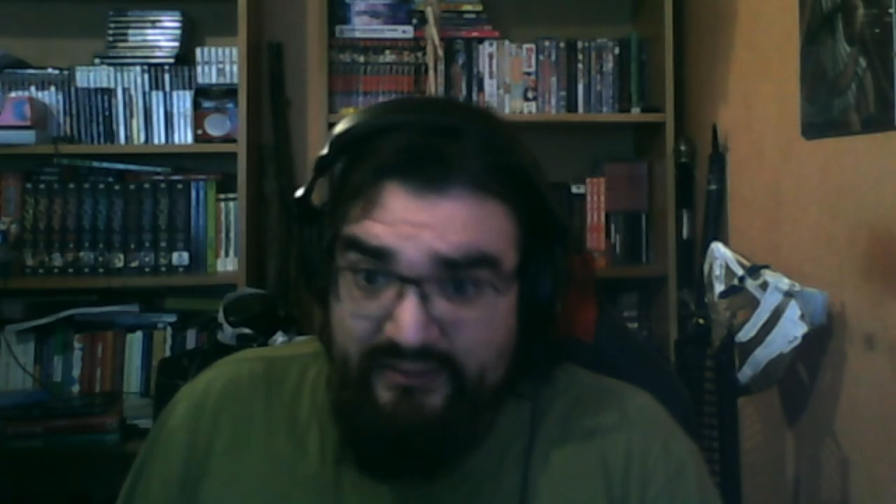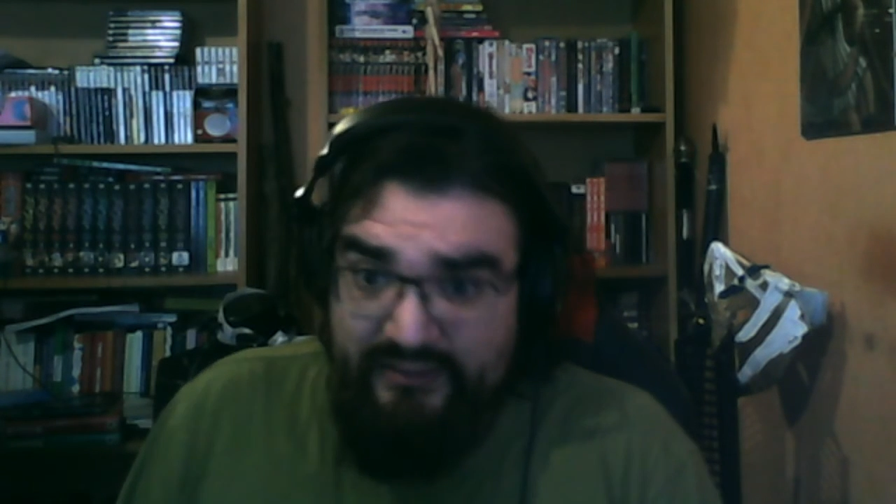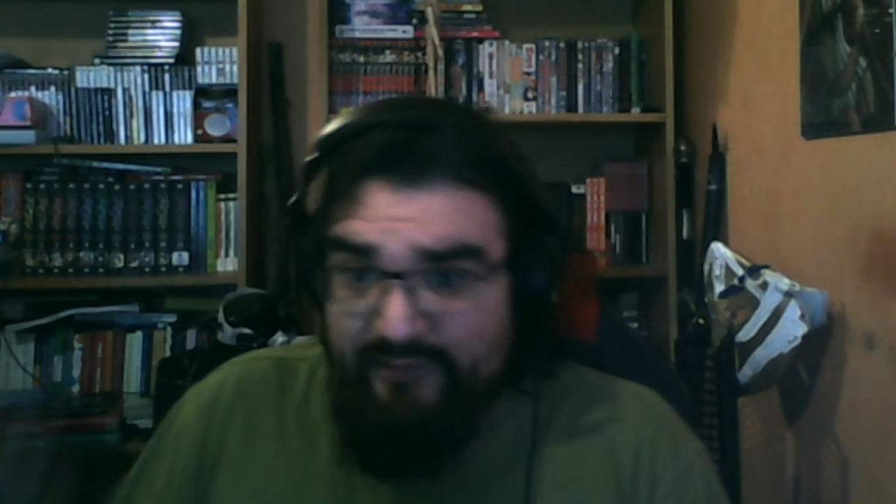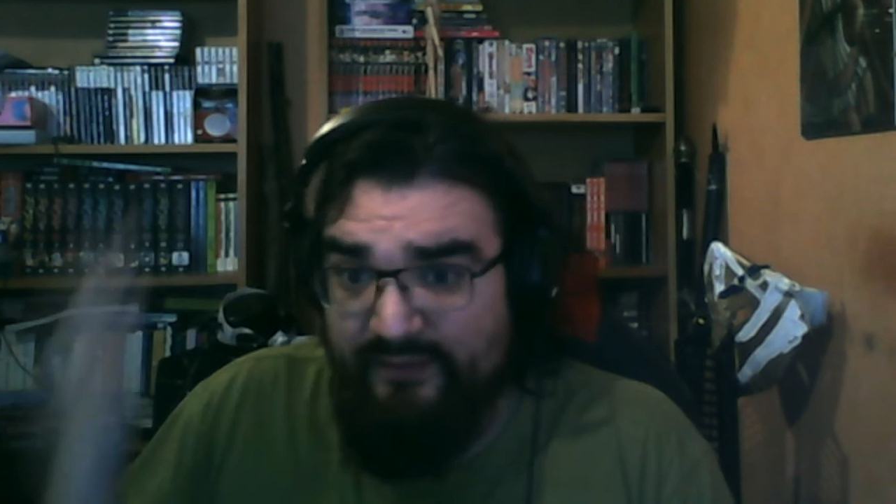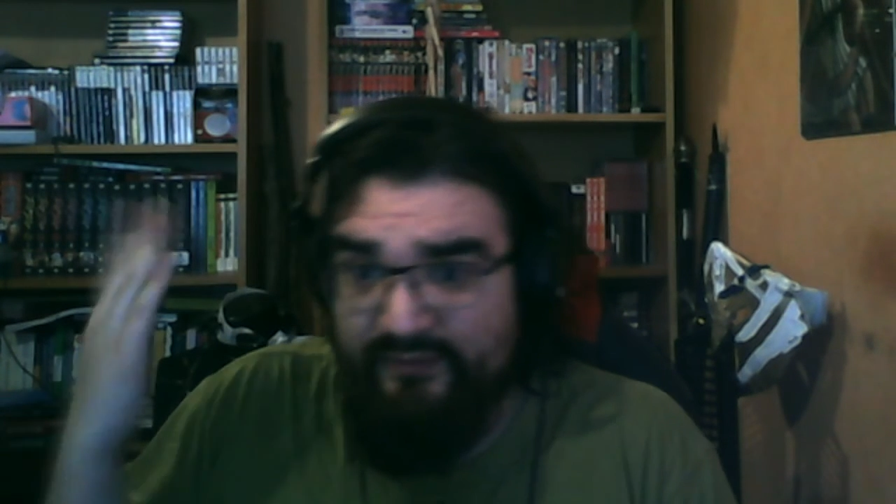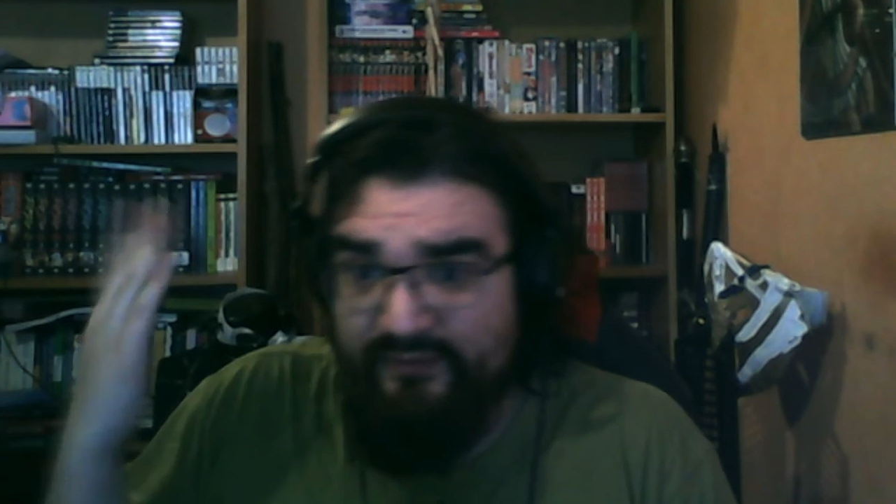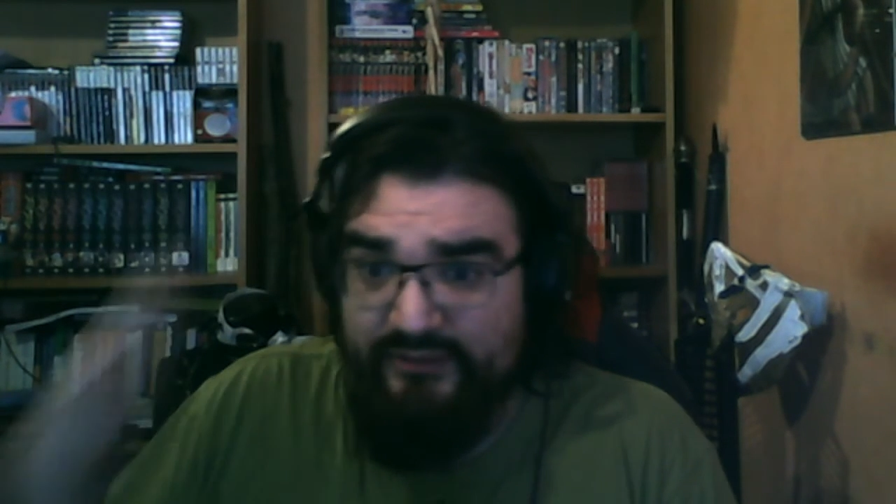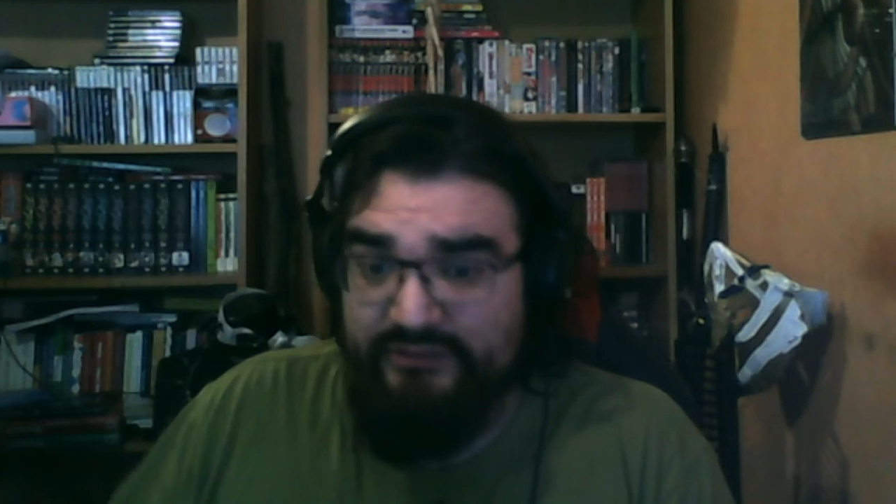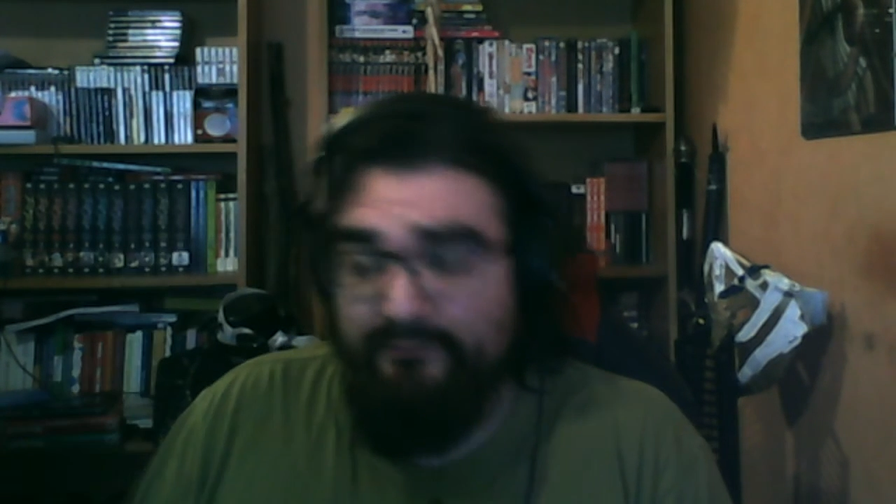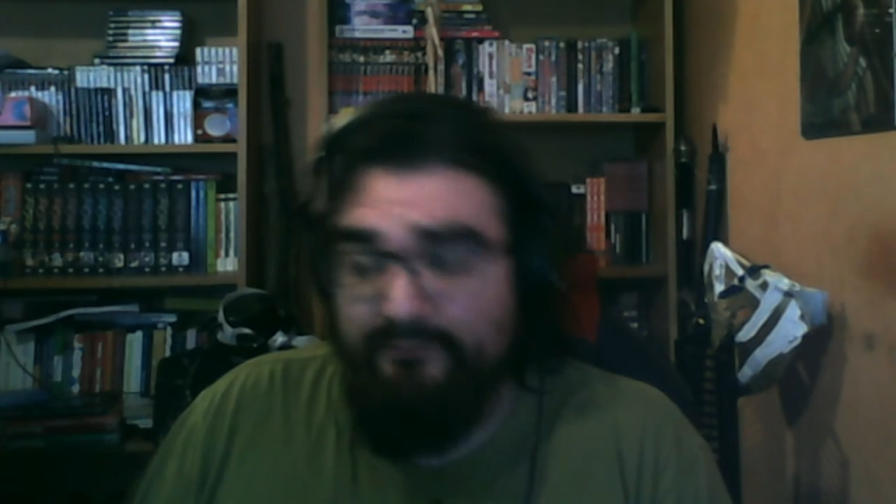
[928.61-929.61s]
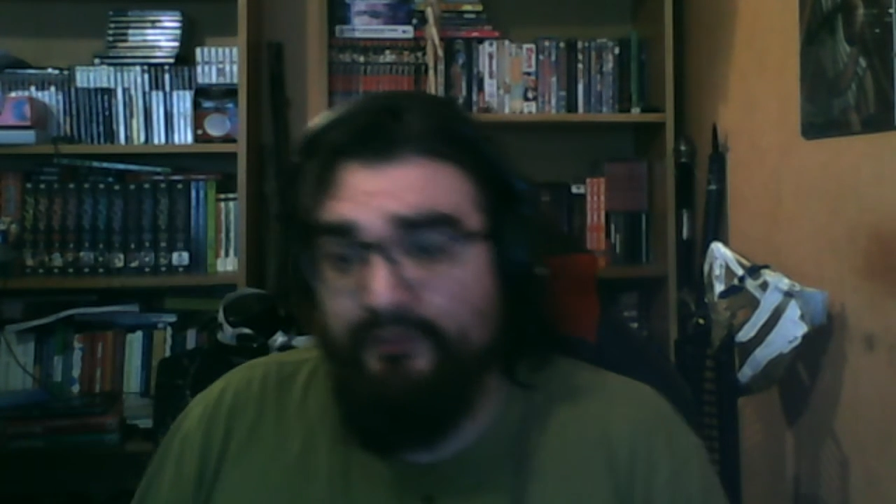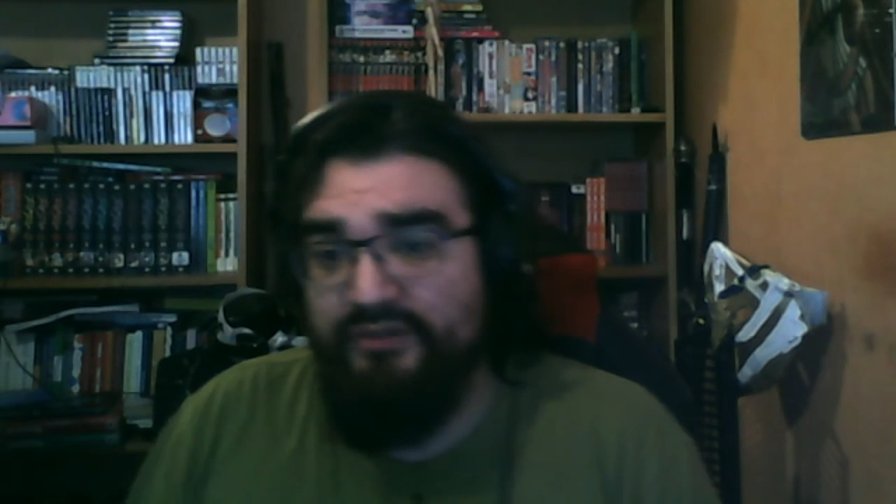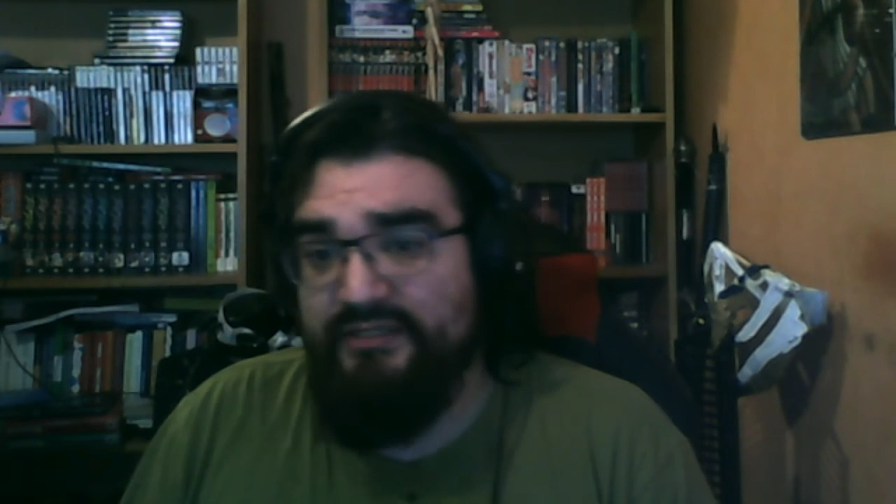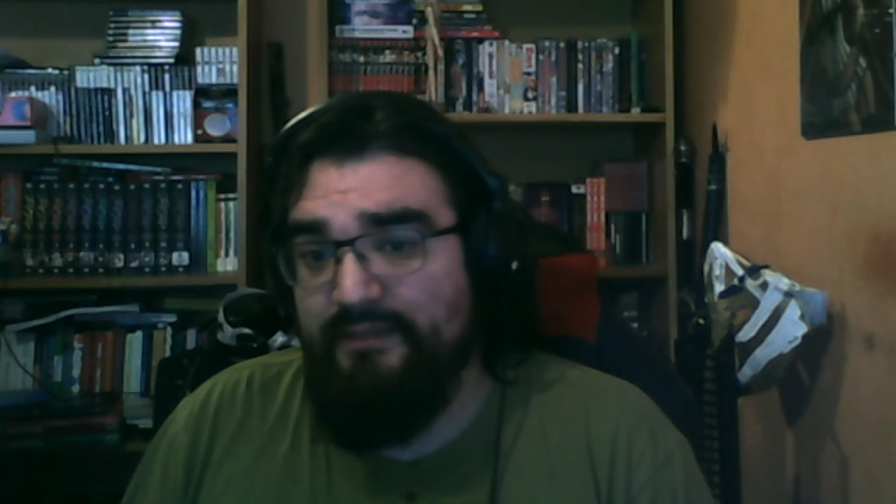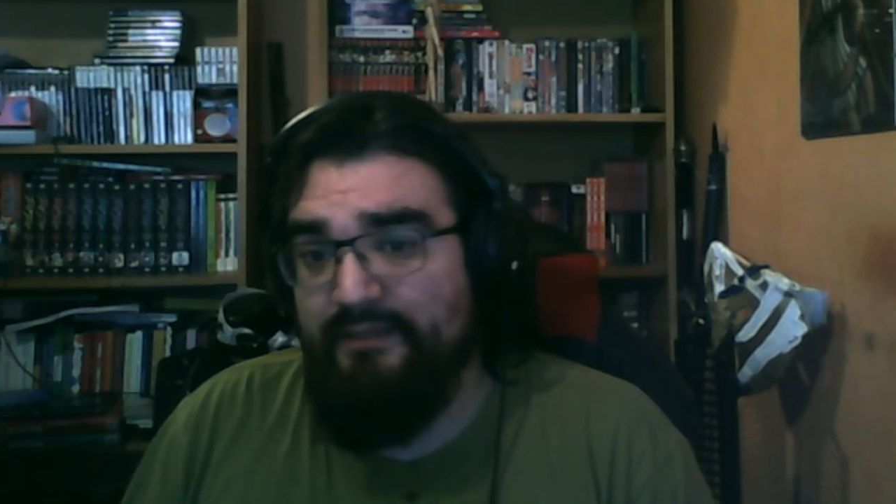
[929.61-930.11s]
Lavender's
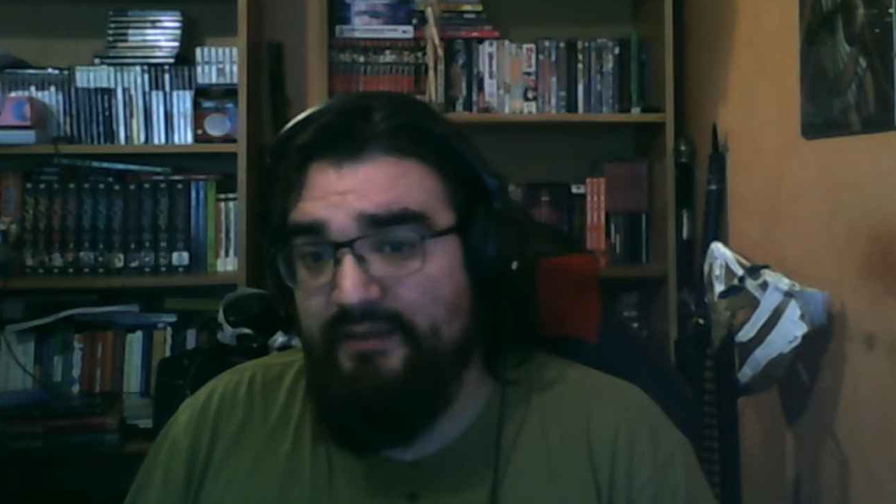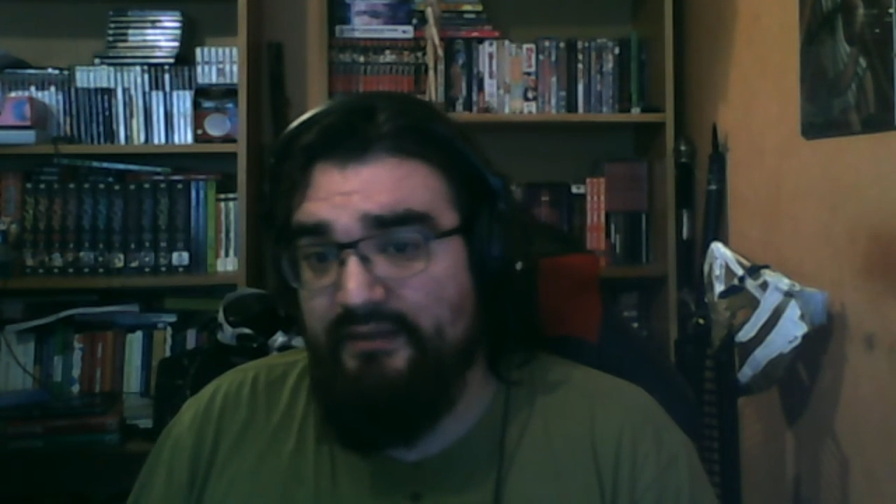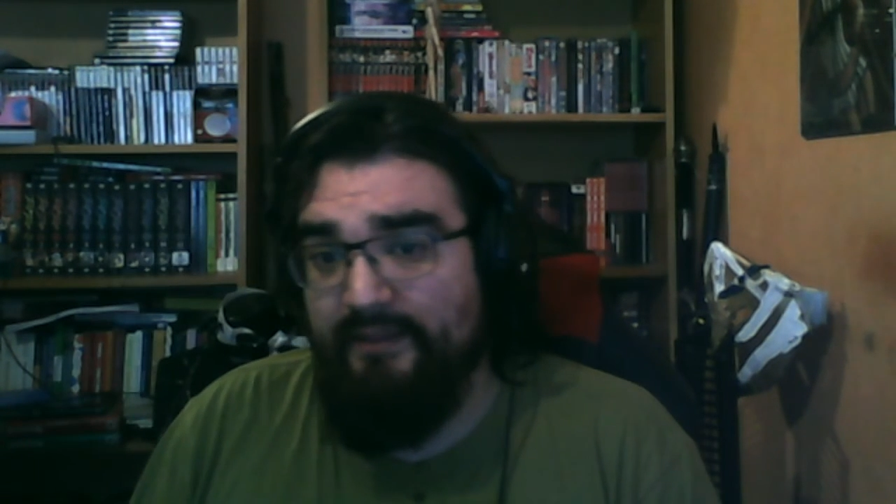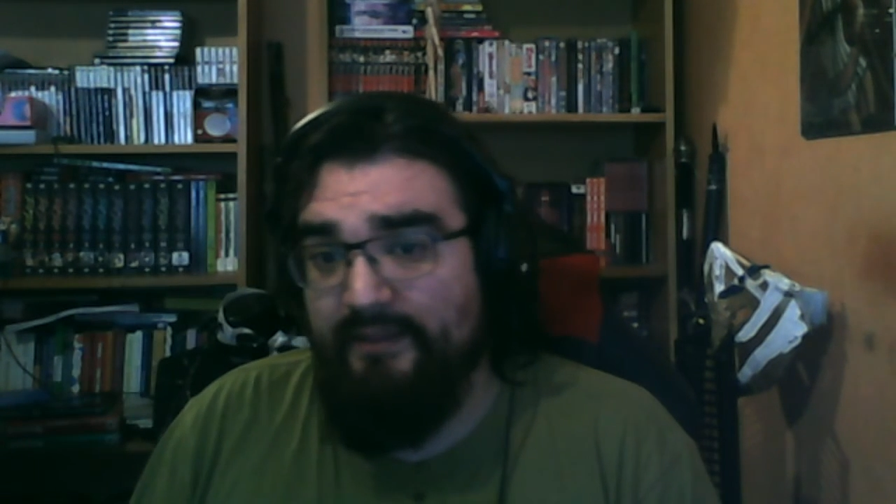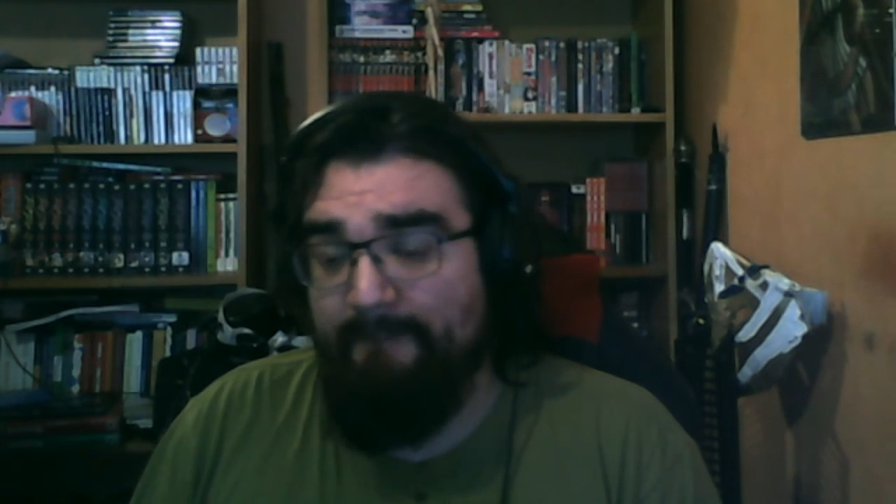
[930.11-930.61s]
poison ability.